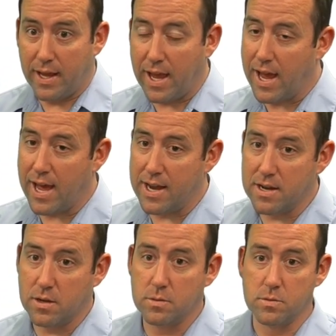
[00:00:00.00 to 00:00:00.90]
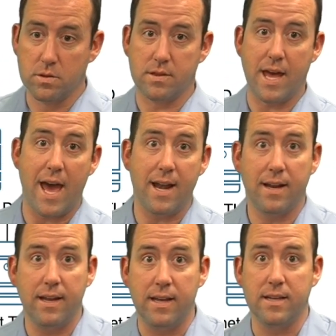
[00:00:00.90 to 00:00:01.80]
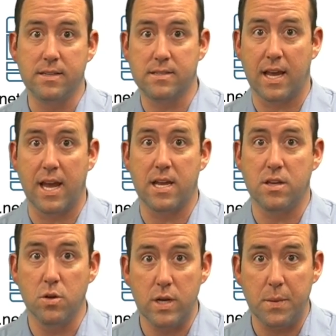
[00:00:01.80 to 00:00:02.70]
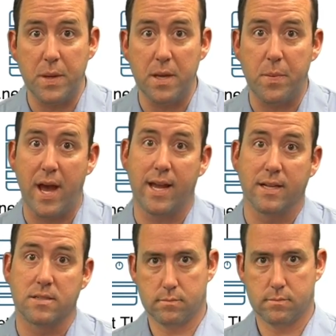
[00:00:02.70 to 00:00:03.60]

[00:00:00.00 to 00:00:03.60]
And that is a UDP packet.